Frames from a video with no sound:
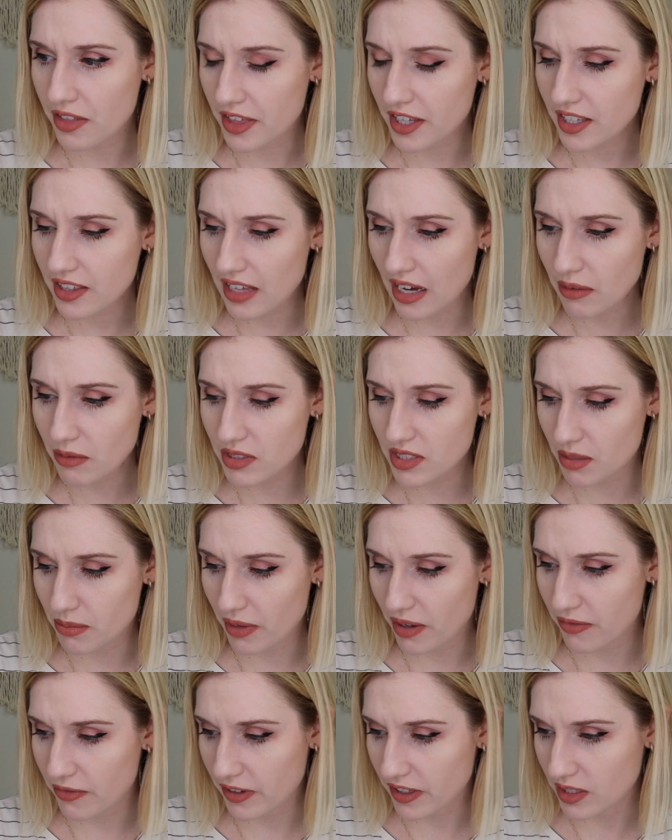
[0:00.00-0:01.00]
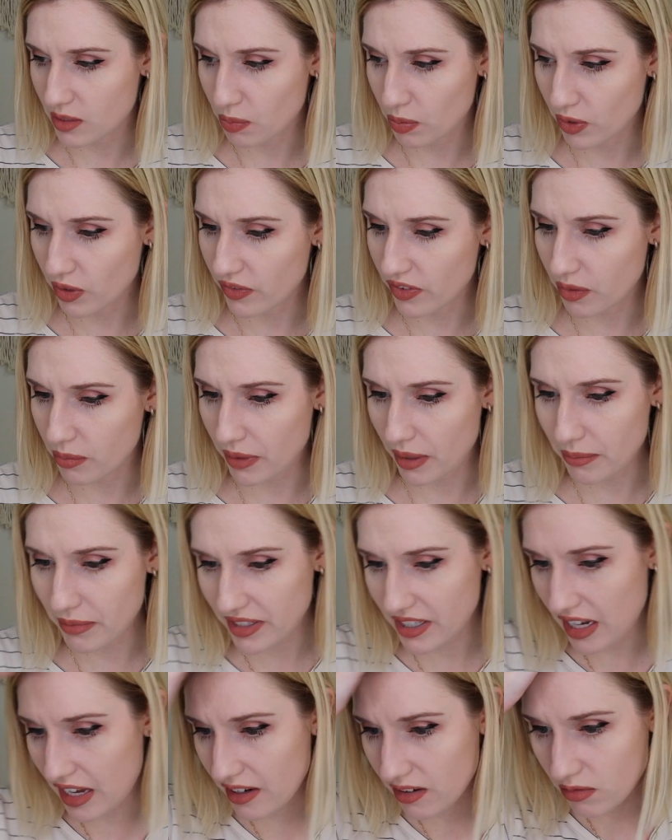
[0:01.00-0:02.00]
think that was in my fix preview, but I'm
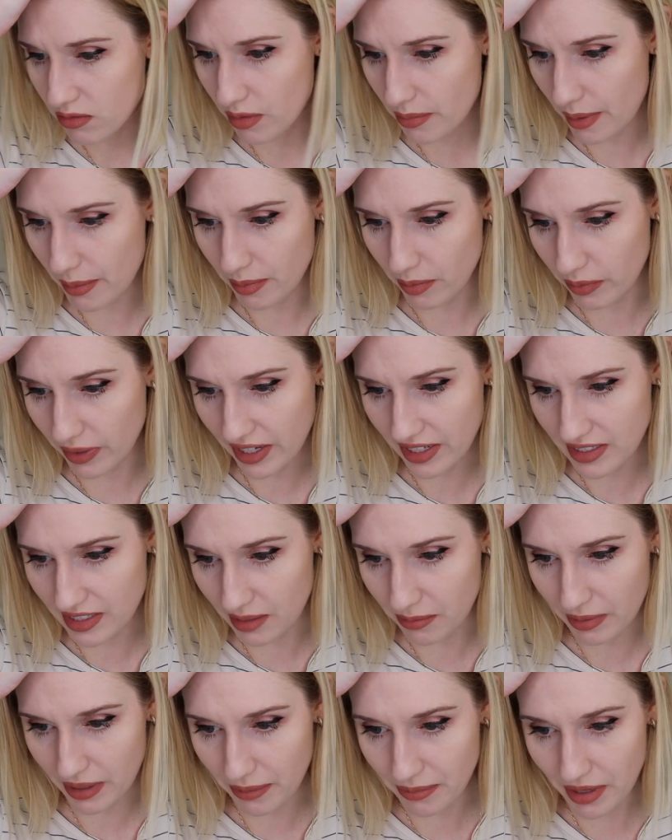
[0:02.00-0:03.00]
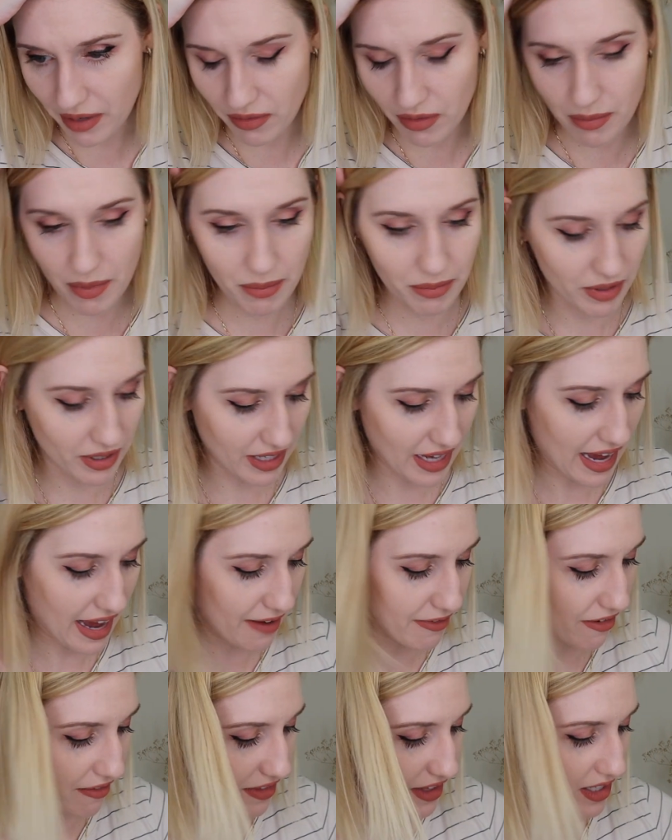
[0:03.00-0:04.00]
like, I don't remember what I did, but I'm not remembering
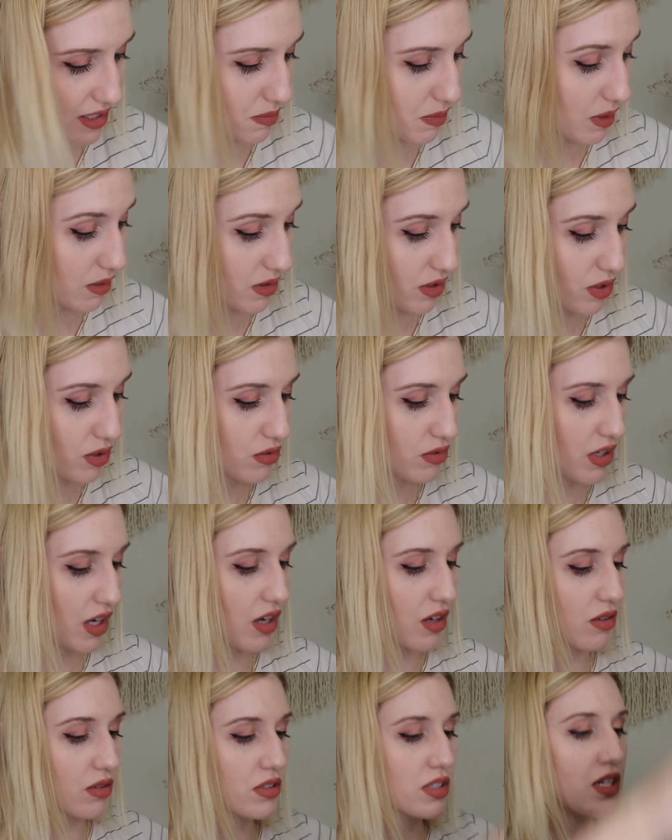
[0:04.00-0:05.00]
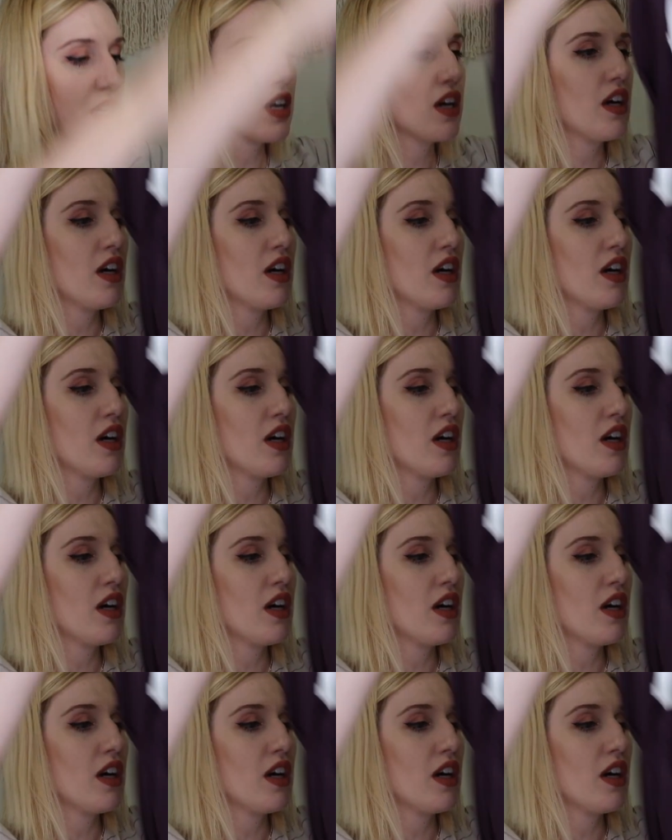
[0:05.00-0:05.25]
half of this, but who knows.